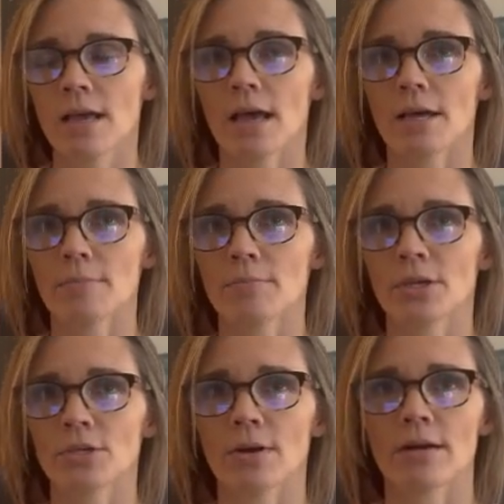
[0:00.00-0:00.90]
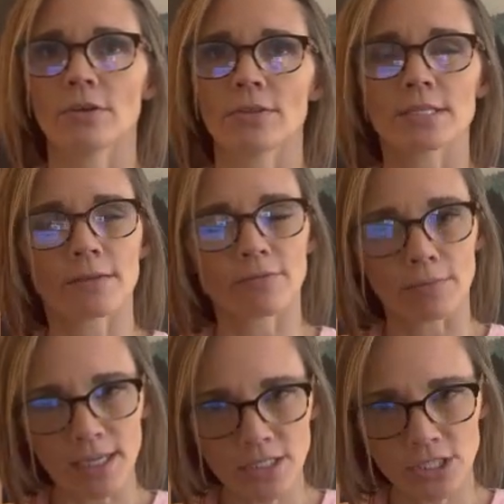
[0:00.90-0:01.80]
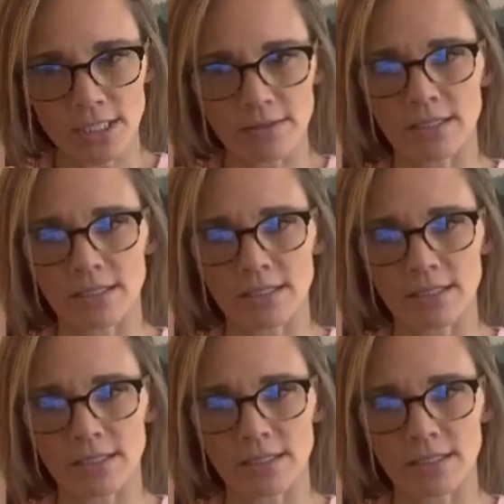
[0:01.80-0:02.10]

um, but you have all this inflammation